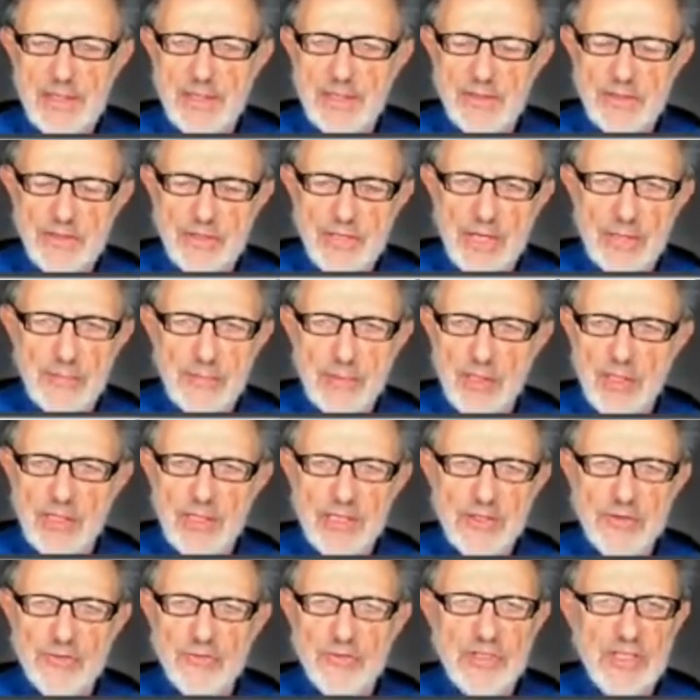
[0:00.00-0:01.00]
Double
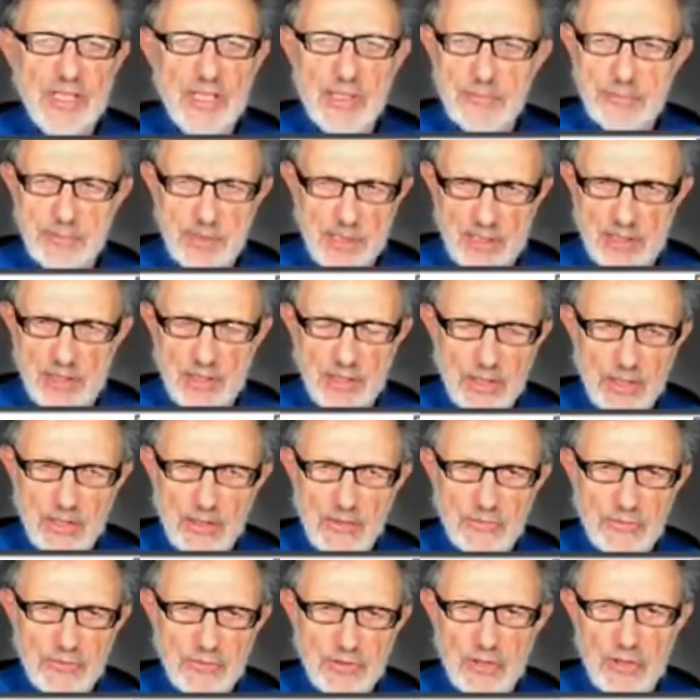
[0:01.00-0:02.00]
is typical,
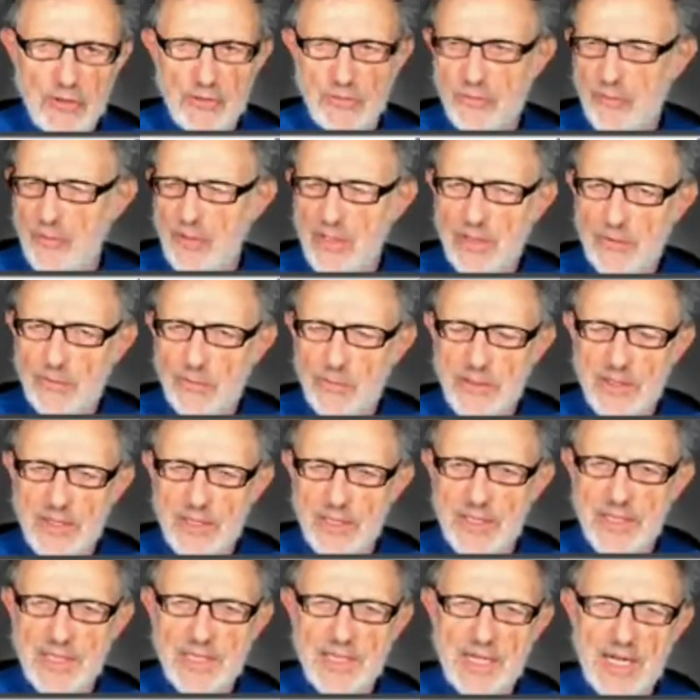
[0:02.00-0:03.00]
so
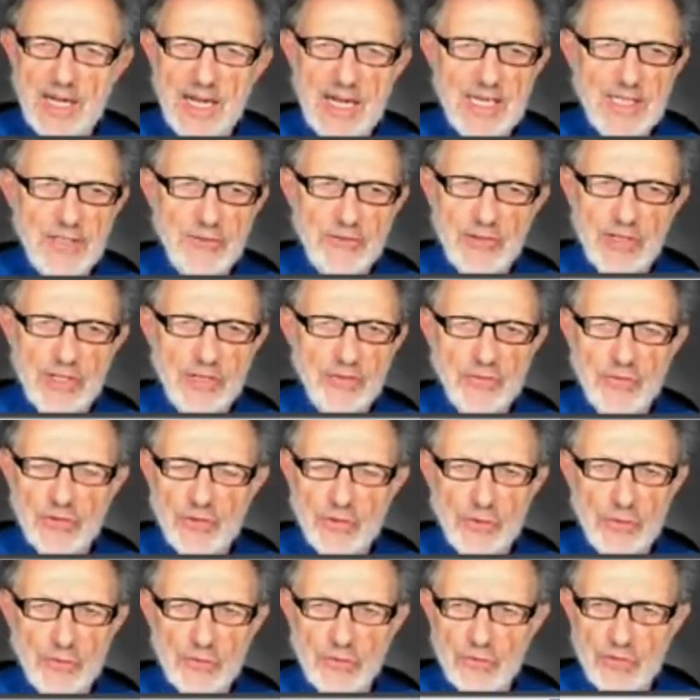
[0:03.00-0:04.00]
frequently I just
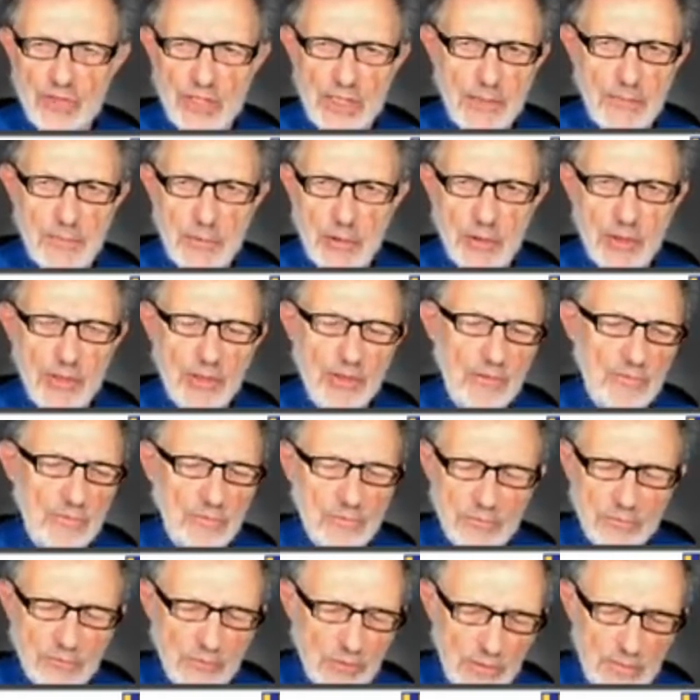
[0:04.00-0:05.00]
use double
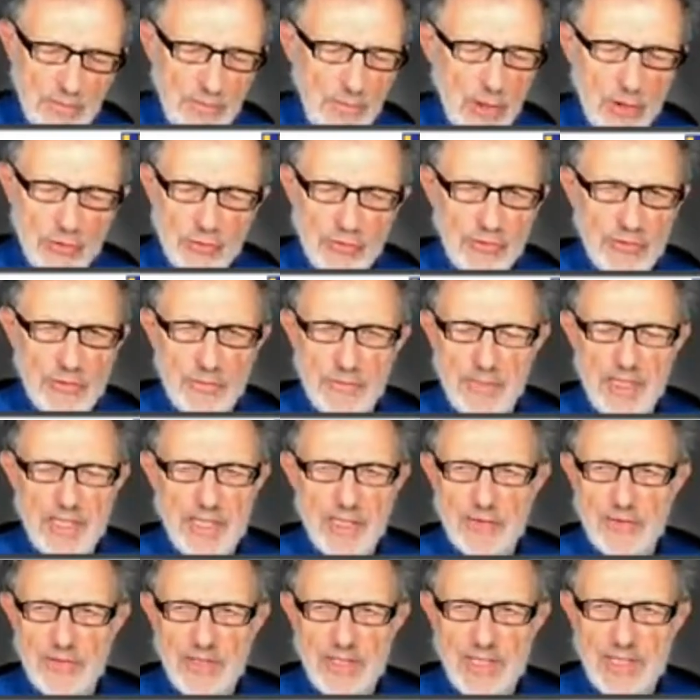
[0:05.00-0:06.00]
for most of my
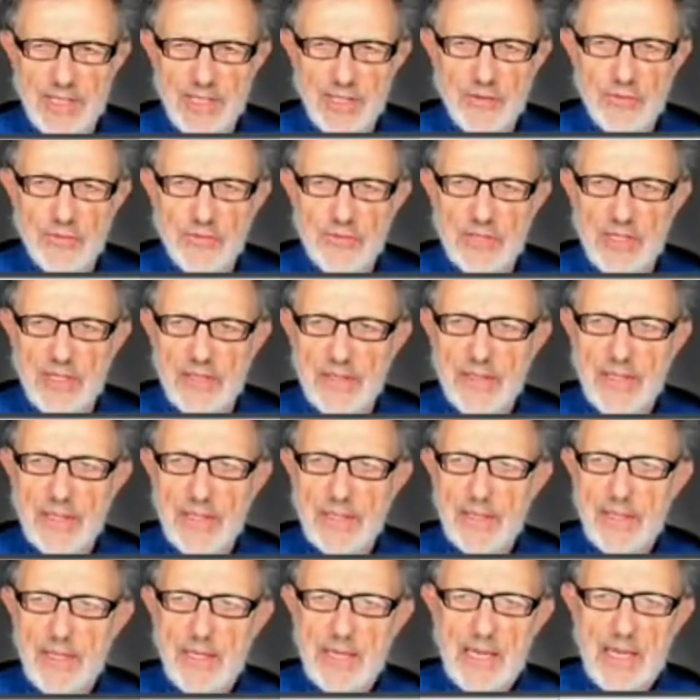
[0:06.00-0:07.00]
things.
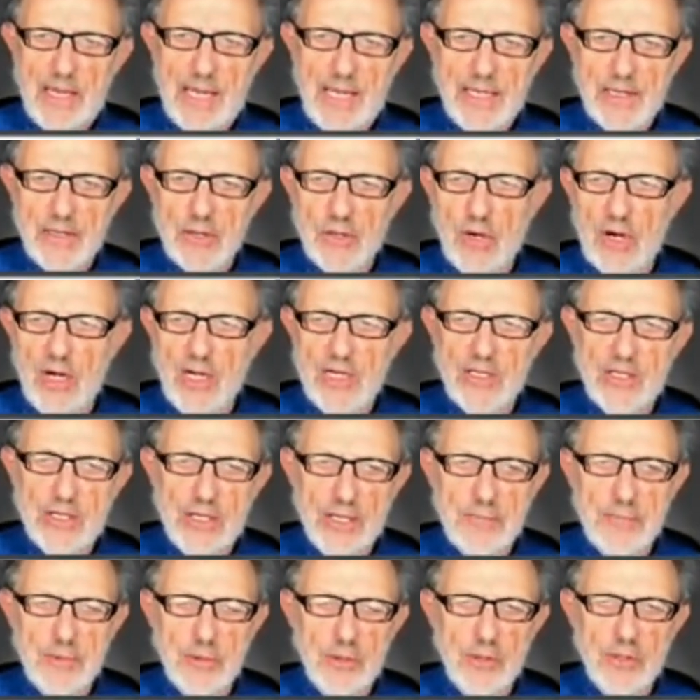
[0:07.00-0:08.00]
And long
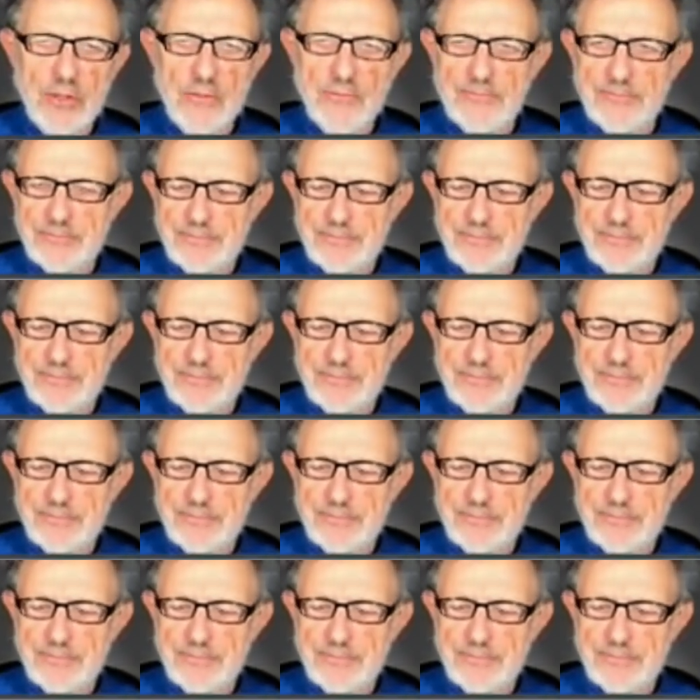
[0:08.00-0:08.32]
double